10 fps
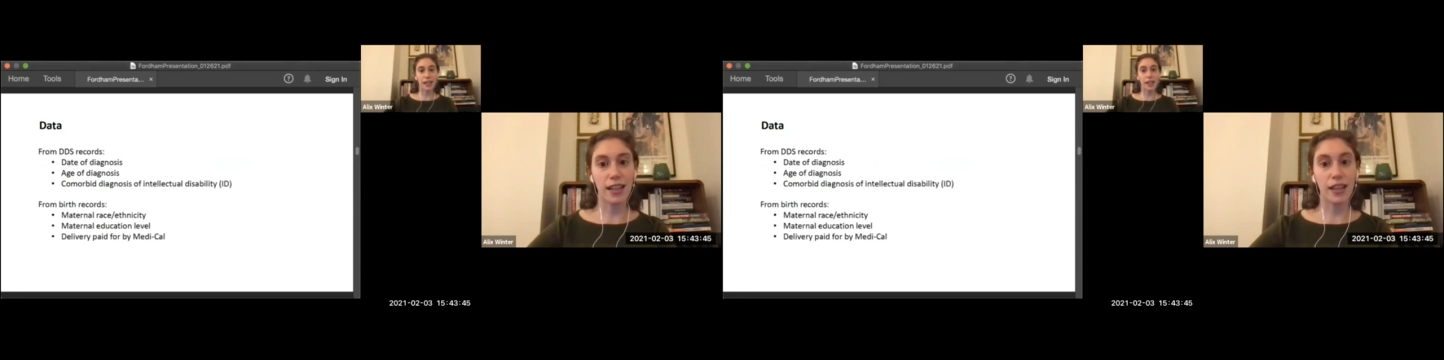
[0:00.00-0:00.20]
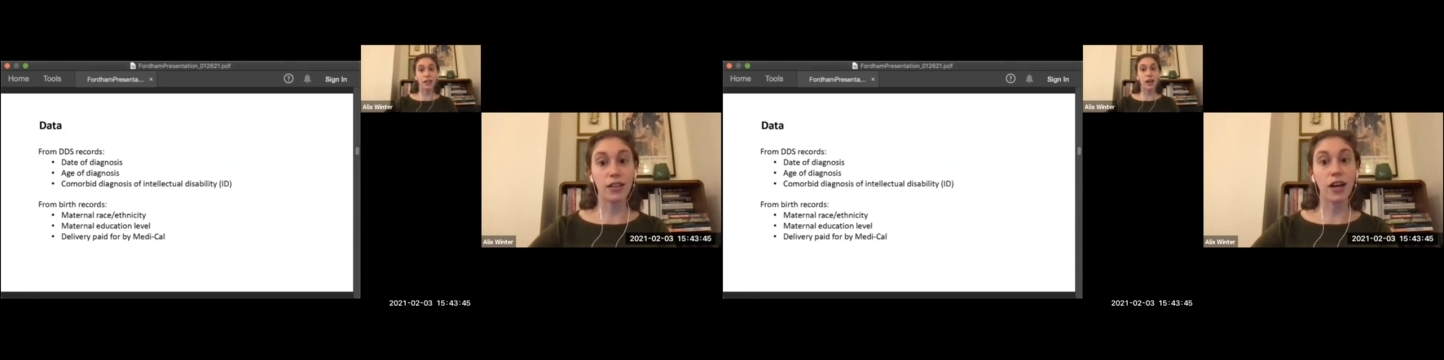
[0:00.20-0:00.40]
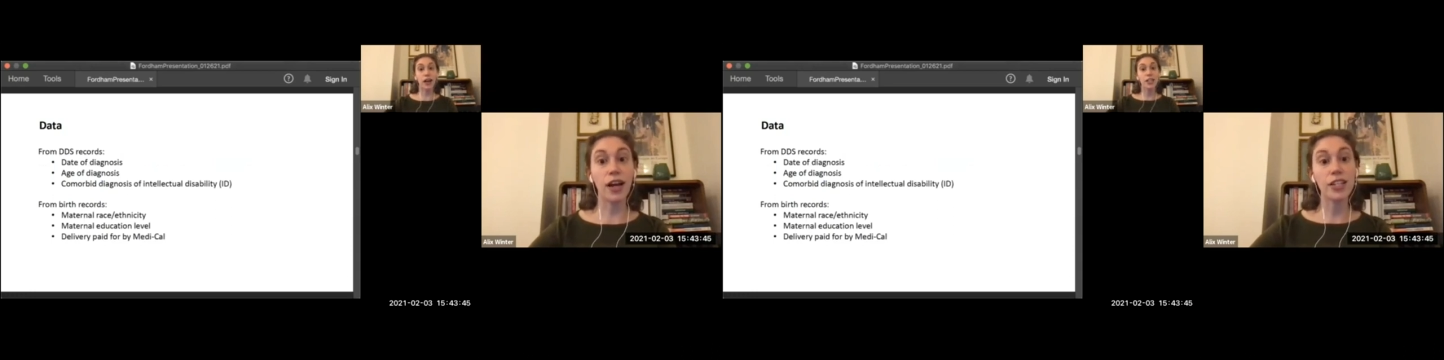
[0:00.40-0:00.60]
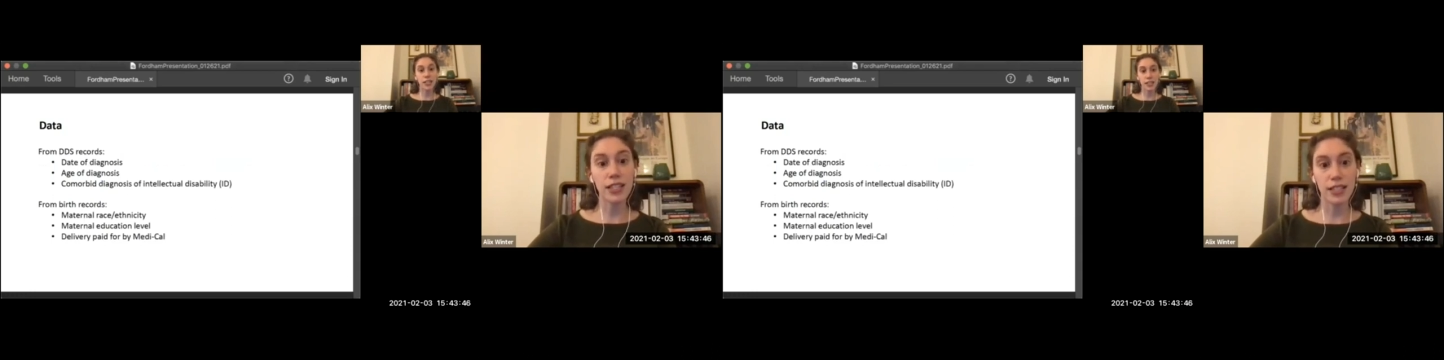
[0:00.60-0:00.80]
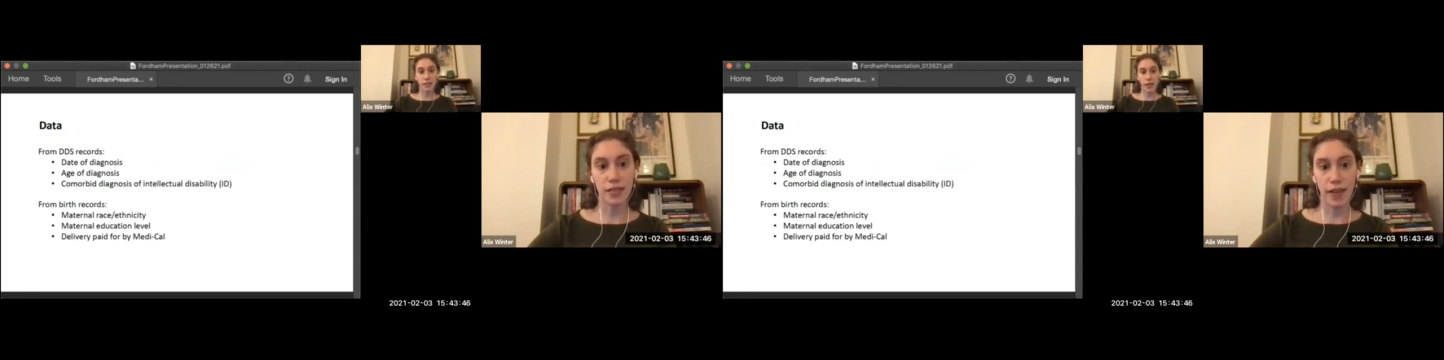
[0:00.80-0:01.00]
the
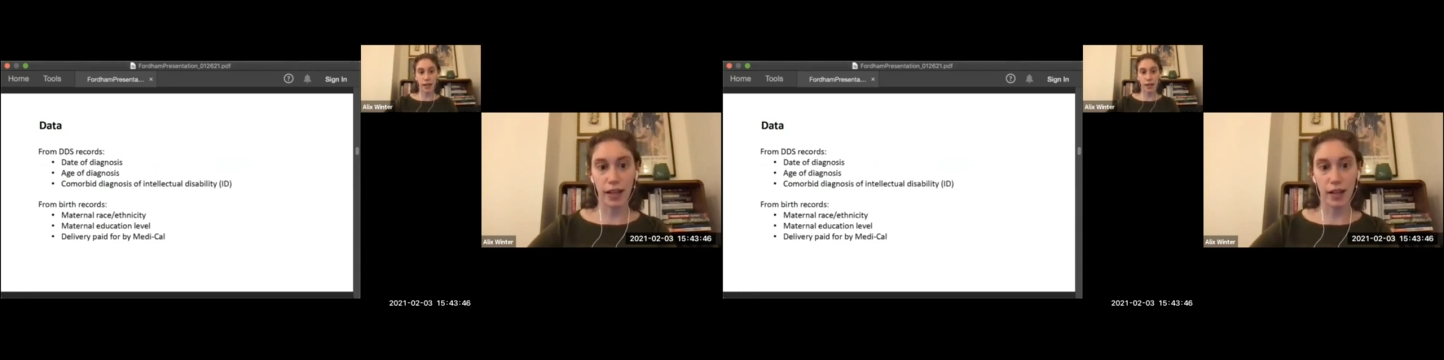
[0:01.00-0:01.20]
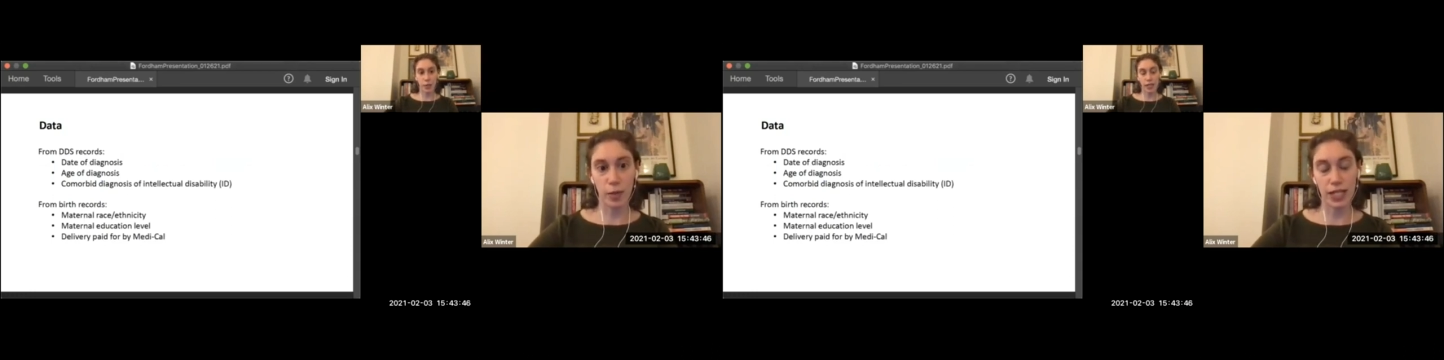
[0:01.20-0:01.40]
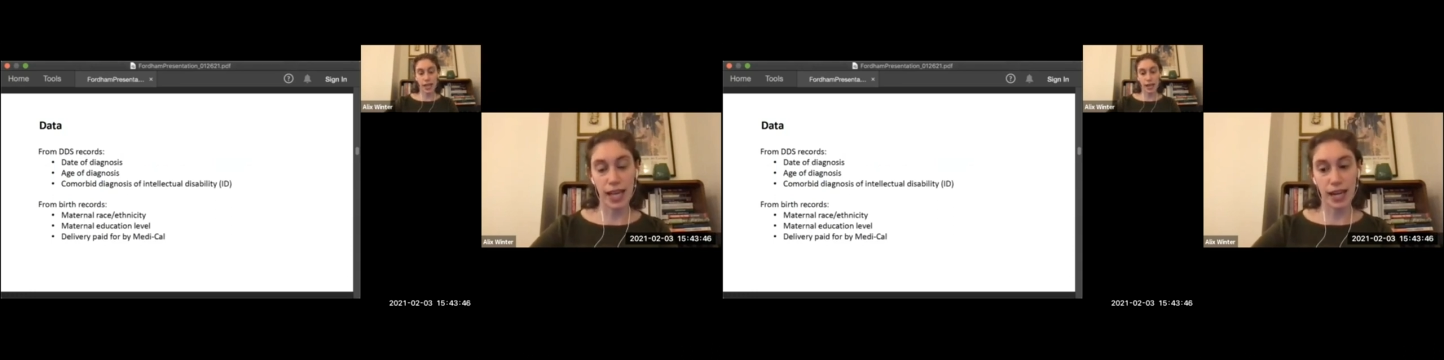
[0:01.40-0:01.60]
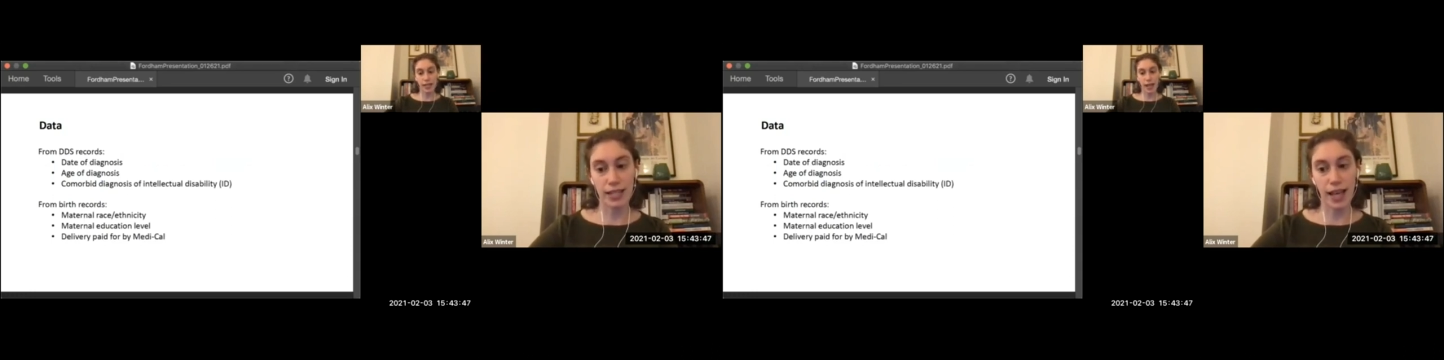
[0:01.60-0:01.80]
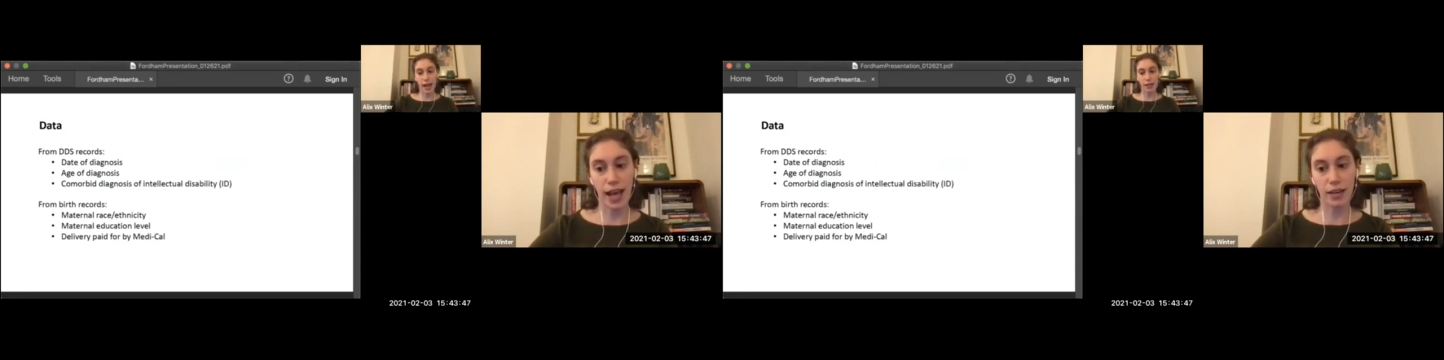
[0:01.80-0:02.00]
largest available data
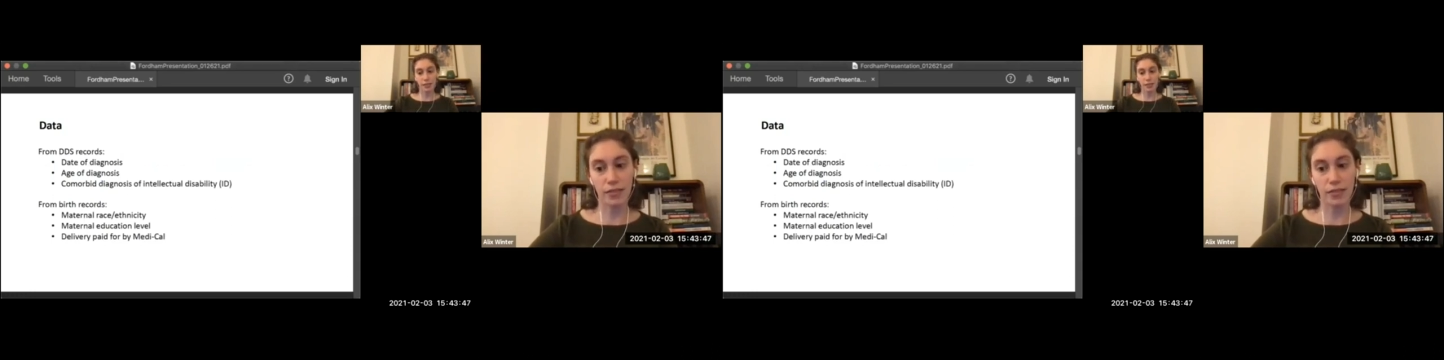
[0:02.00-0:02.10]
set